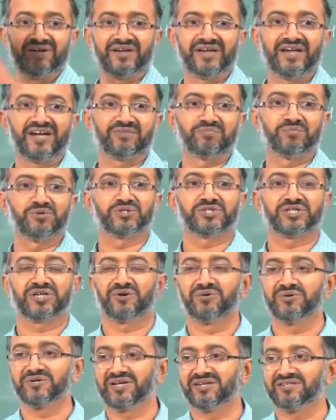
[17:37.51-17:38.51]
get pushed
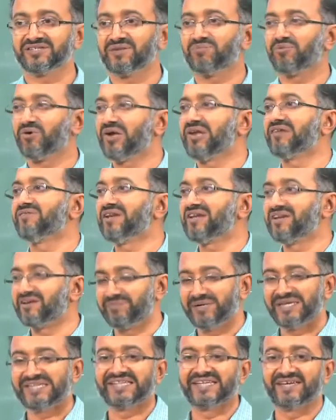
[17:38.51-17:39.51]
out and some oil will
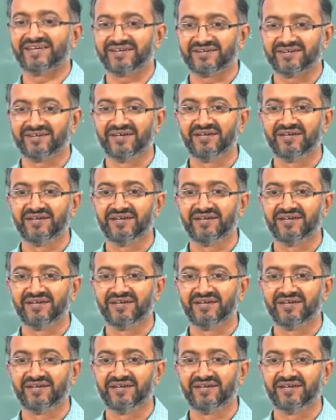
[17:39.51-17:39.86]
remain there.